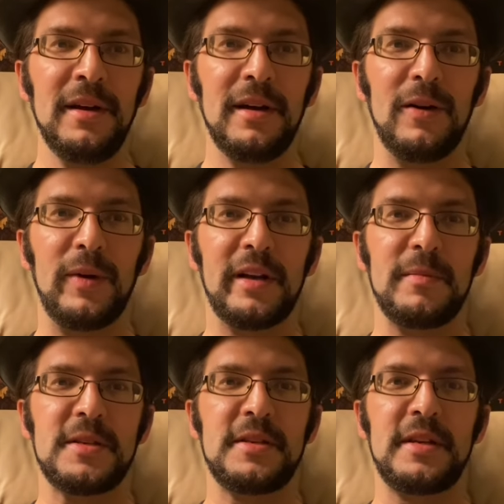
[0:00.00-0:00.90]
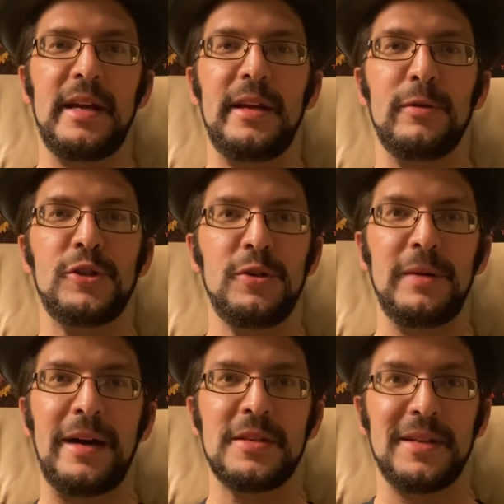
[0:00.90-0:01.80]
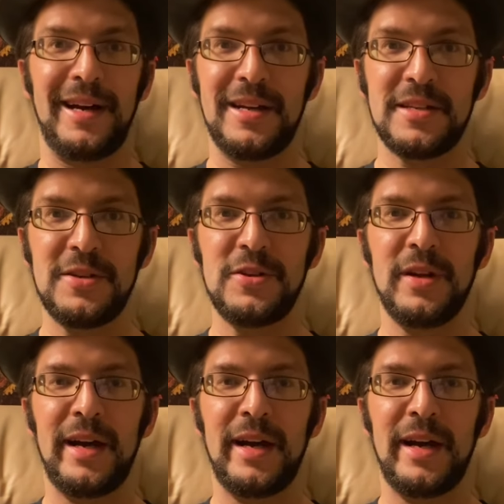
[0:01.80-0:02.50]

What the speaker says: when it comes to, say, shootouts and